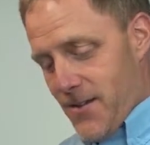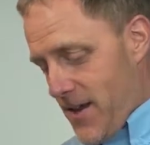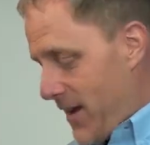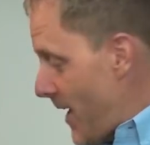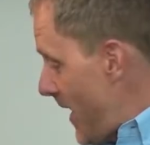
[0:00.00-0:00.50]

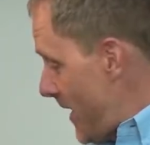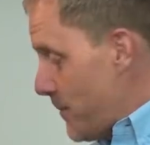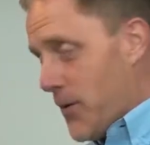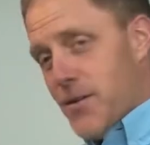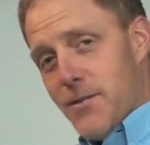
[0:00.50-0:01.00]
Like, I
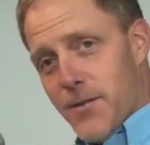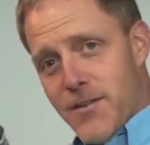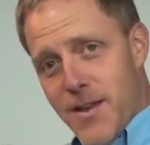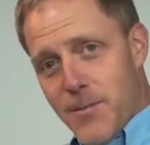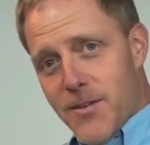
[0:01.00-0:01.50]
can put
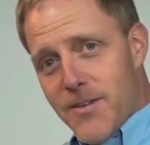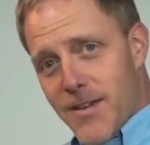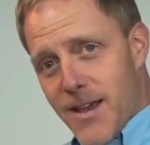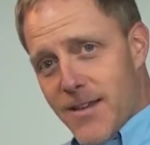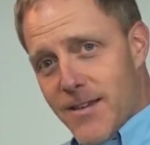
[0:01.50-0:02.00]
different tips
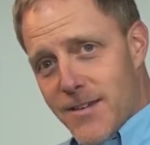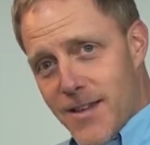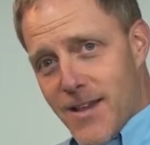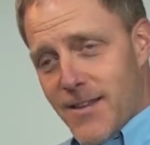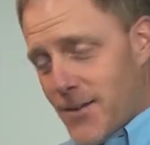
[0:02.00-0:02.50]
inside of this
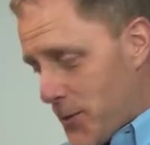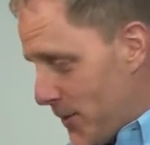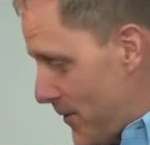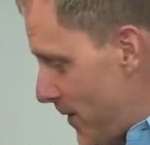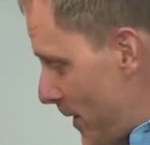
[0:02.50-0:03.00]
thing. This
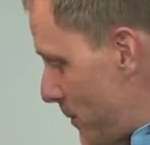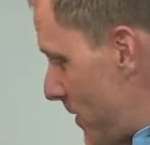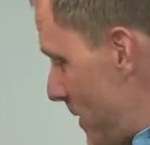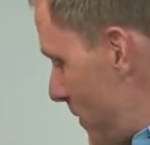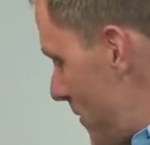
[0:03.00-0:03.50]
one's a Phillips
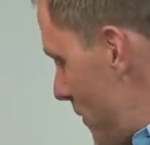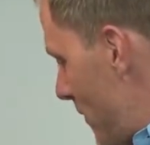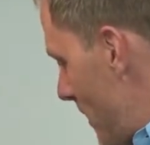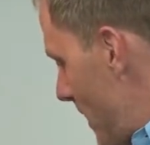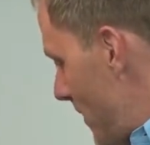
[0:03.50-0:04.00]
tip, it's
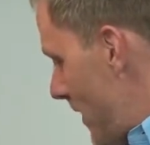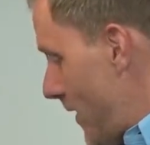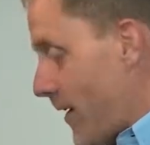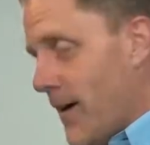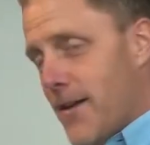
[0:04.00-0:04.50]
usually in
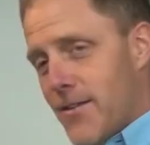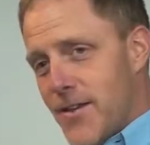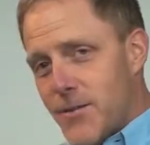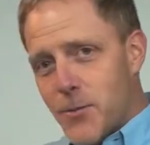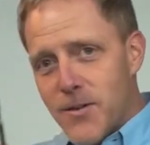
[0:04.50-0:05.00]
there.
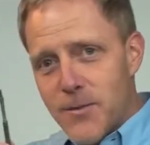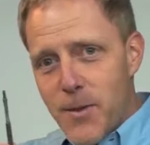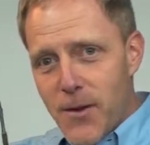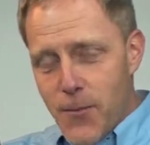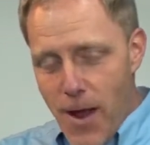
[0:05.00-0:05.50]
This one is
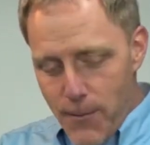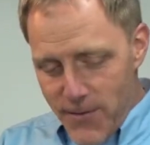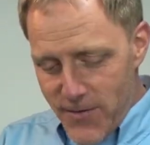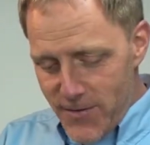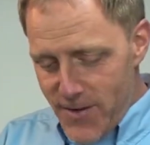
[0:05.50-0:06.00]
my
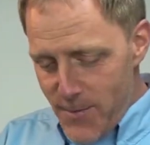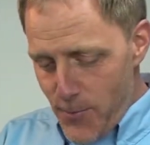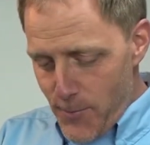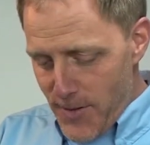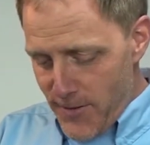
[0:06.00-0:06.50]
Robinson tip
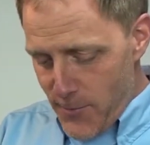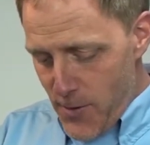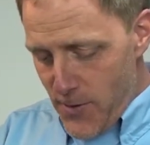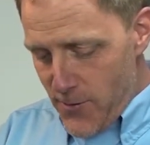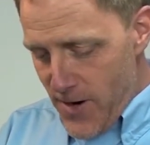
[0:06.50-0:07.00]
or my
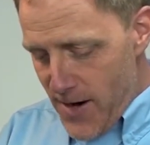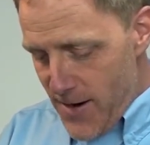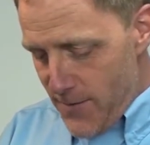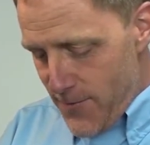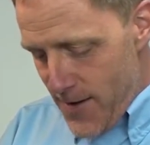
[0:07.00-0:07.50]
square
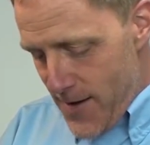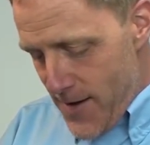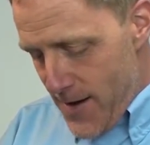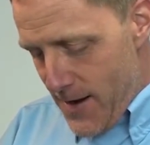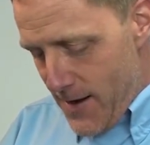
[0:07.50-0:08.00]
drive.
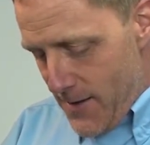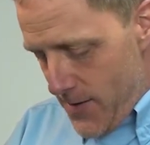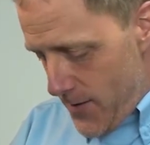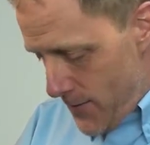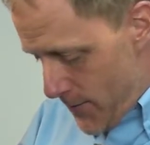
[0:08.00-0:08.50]
And,
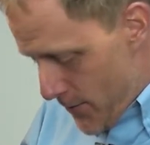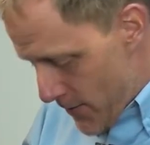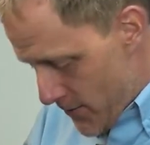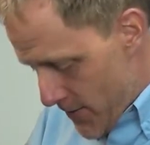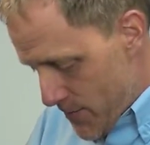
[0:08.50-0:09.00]
whoa,
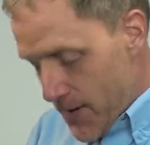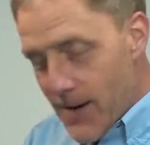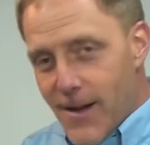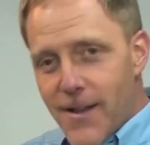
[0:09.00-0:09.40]
I dropped that.